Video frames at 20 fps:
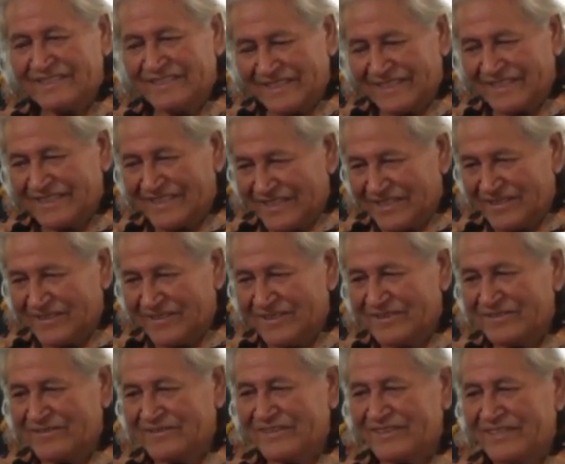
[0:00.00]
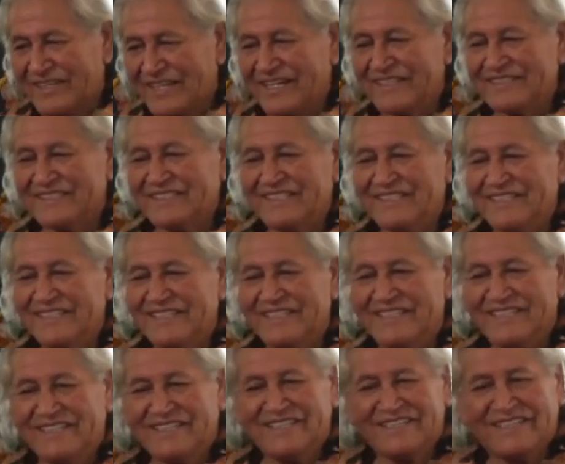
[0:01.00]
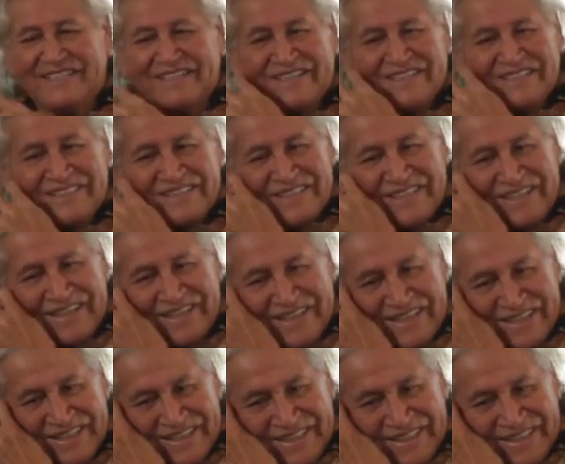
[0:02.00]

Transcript: Thank you for that, I say.